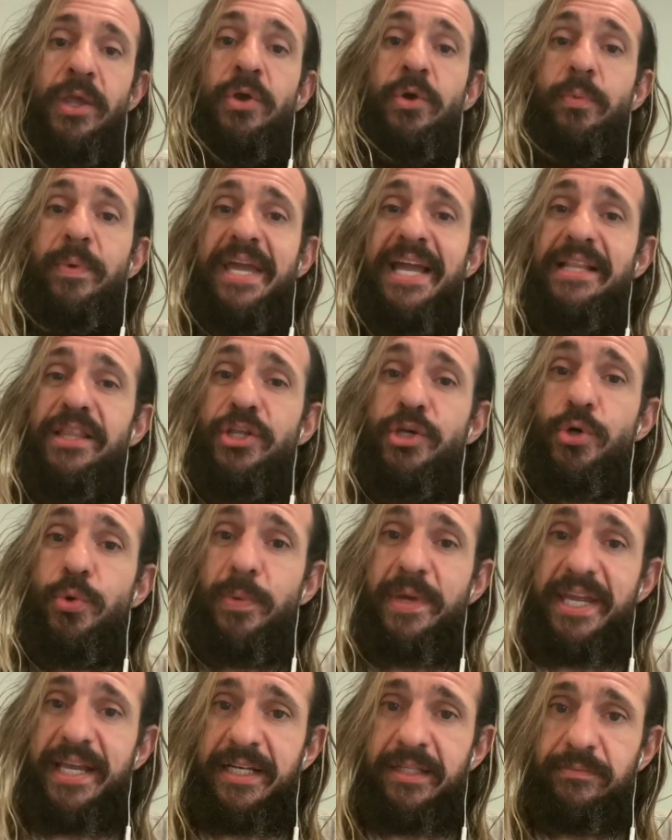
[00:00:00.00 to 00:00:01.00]
We had the
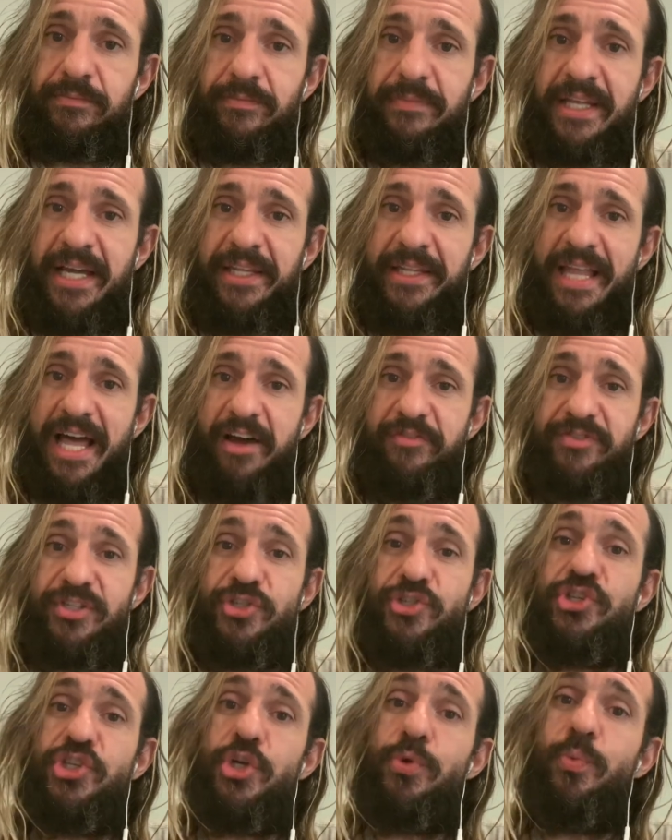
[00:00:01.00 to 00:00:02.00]
queen that left, and
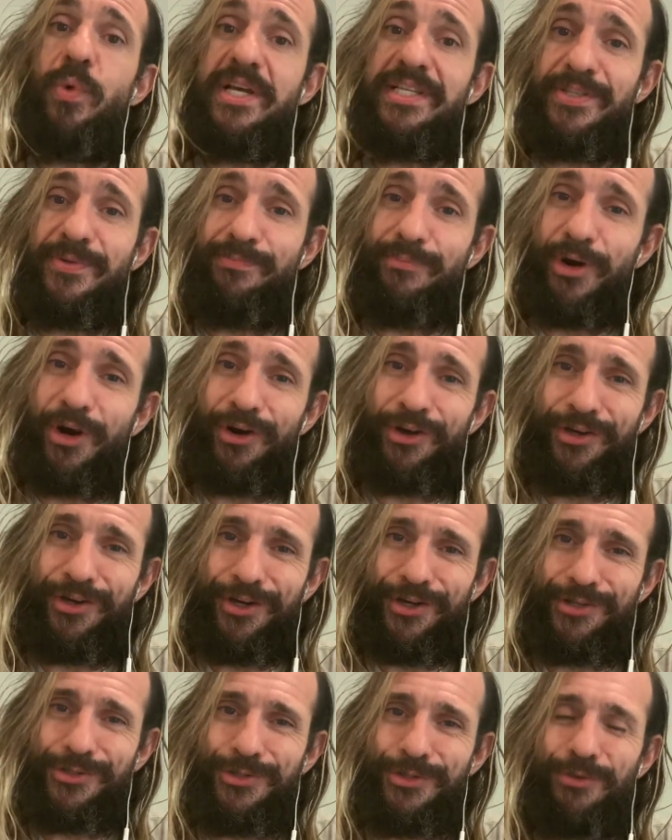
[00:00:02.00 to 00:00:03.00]
she was a
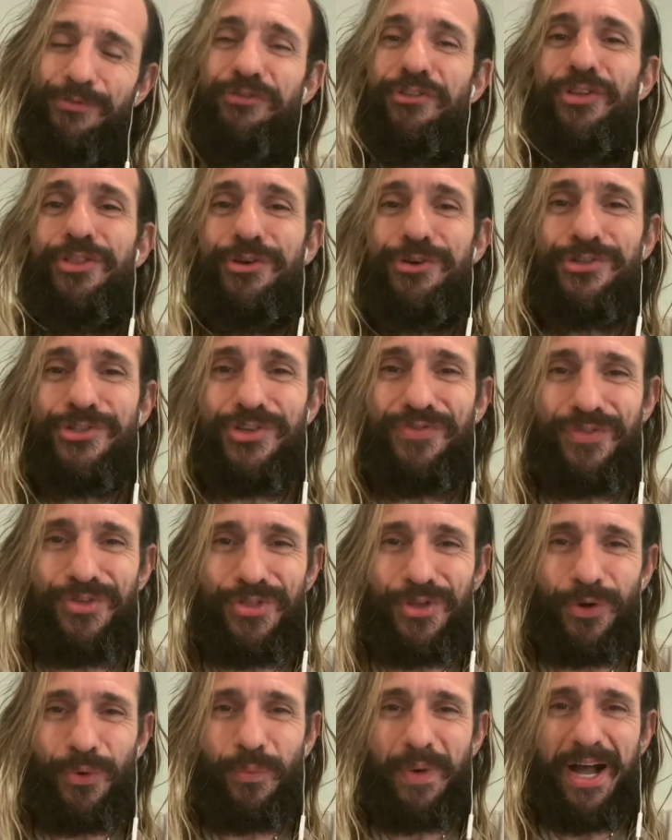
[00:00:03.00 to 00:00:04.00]
marker. So for those of you
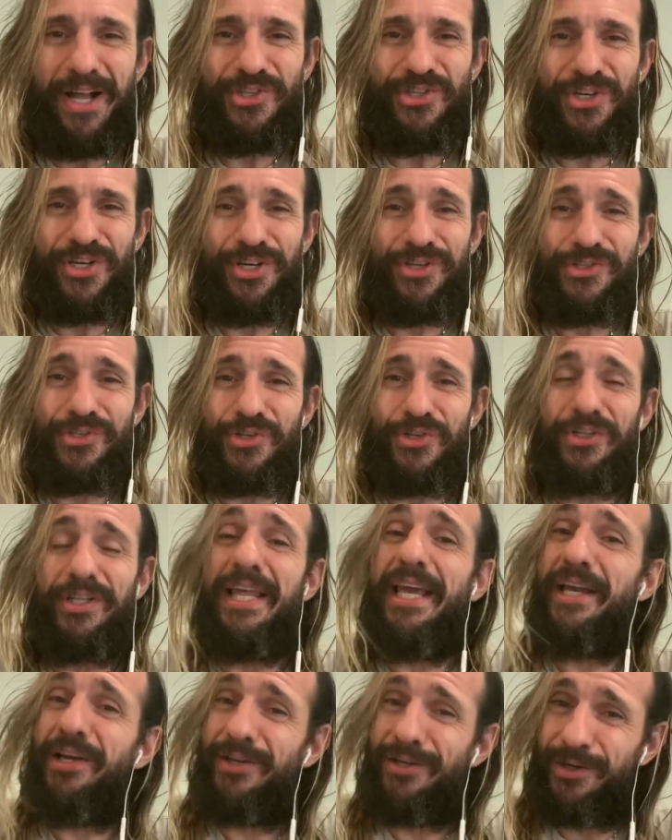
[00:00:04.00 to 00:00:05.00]
that are watching this that are
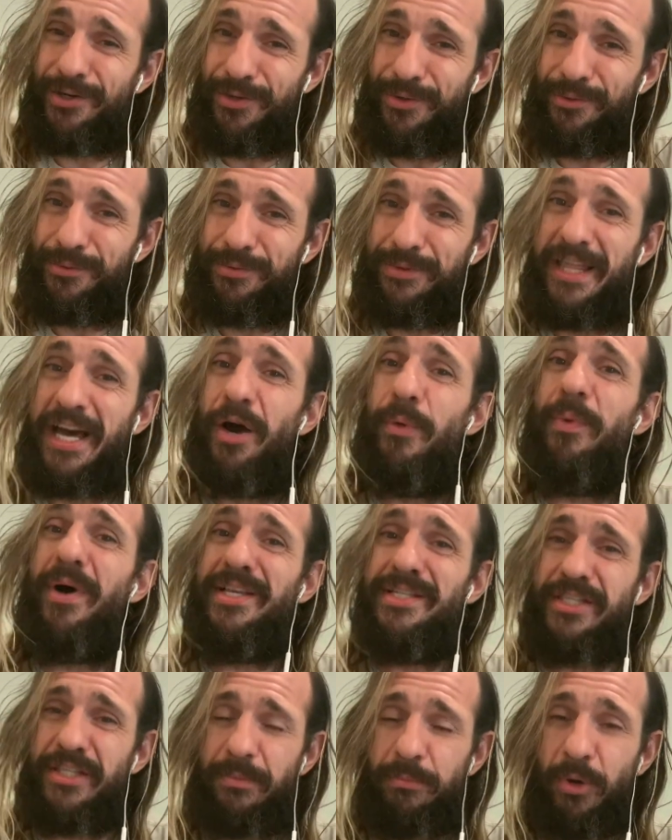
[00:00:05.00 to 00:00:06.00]
like, oh, that
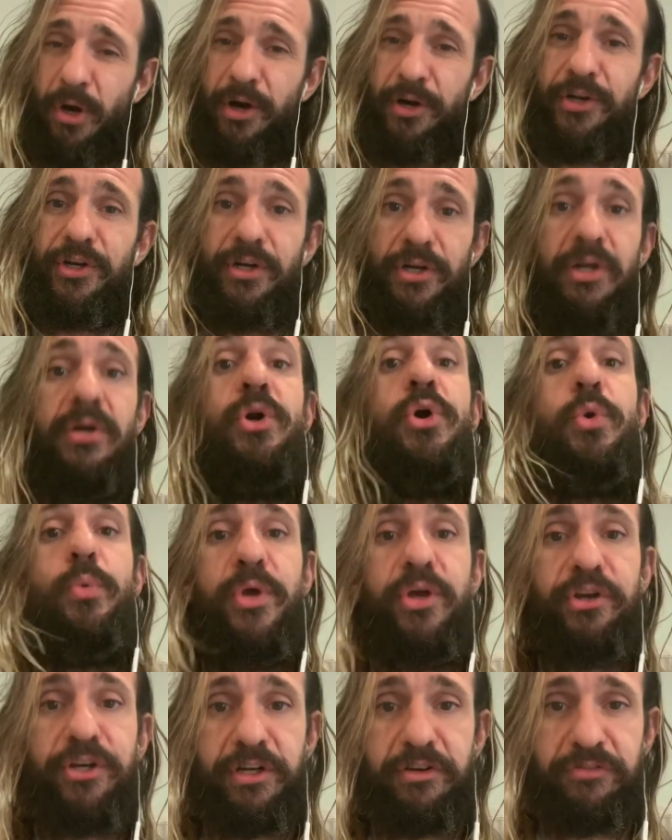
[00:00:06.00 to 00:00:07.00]
was the marker, we
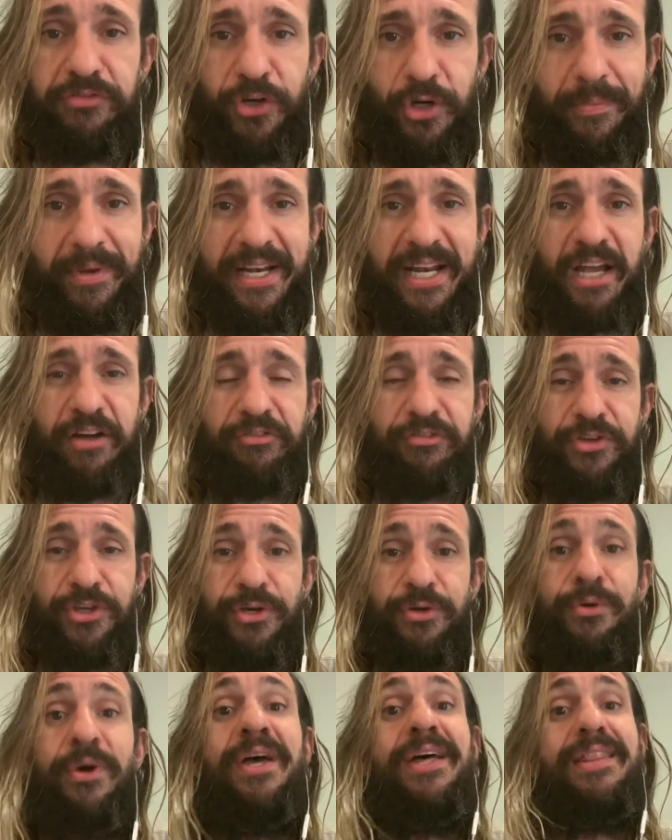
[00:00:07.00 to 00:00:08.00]
are confirming that for
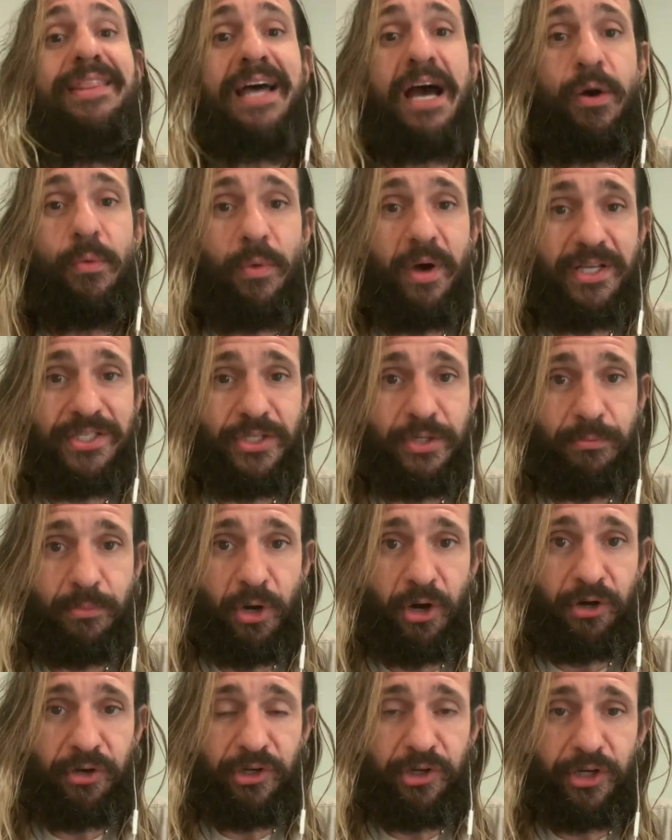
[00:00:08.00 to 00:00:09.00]
you. That was a
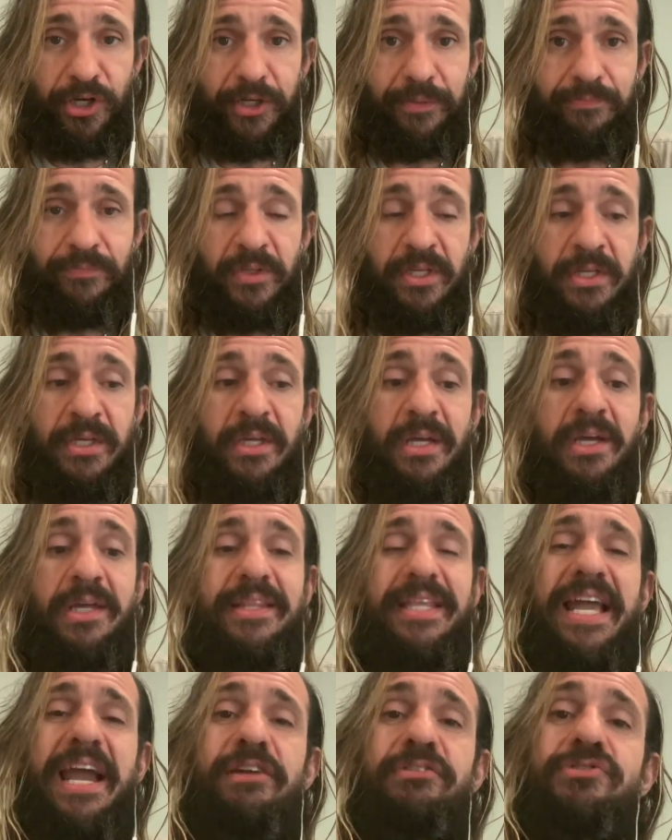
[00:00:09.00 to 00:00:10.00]
marker.
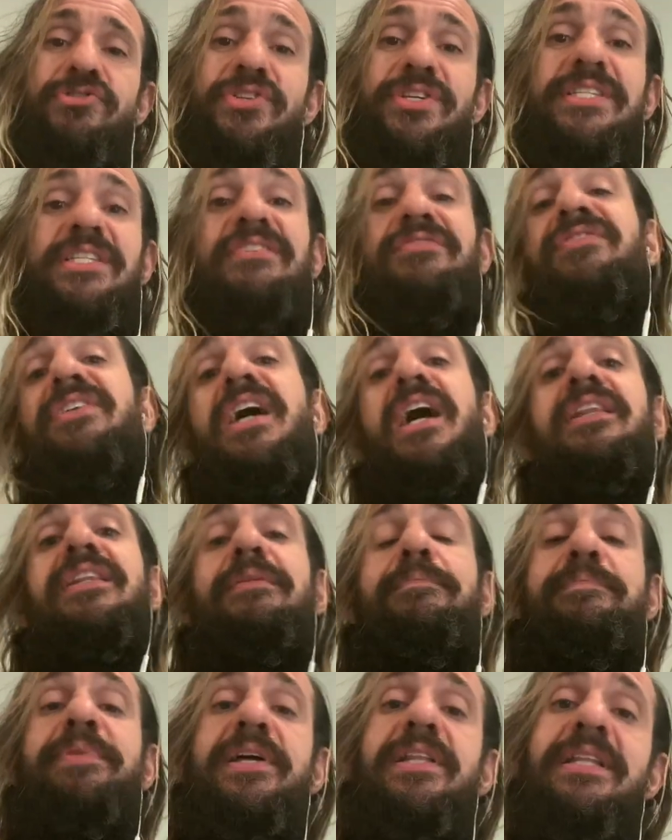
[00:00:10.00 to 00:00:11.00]
The energies of
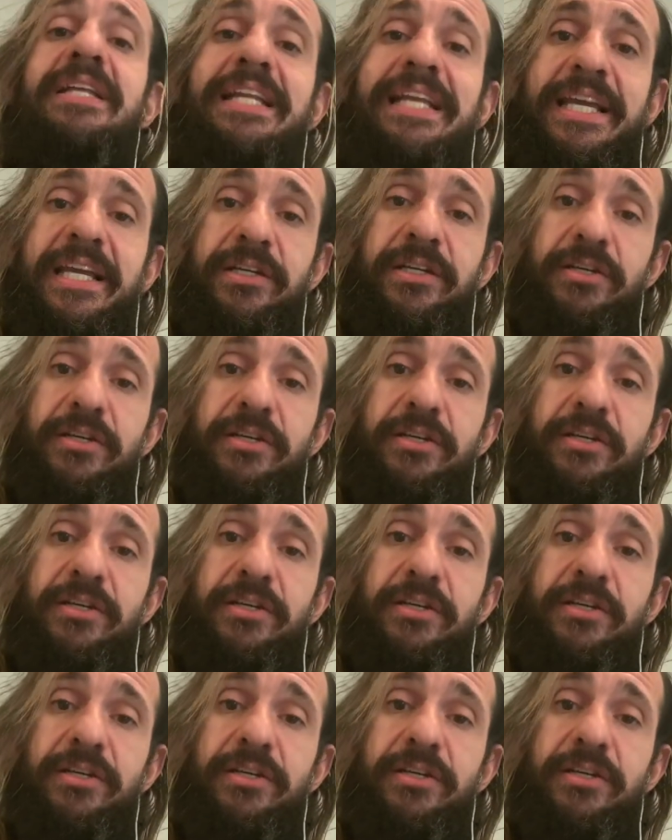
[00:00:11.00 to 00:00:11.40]
gullibility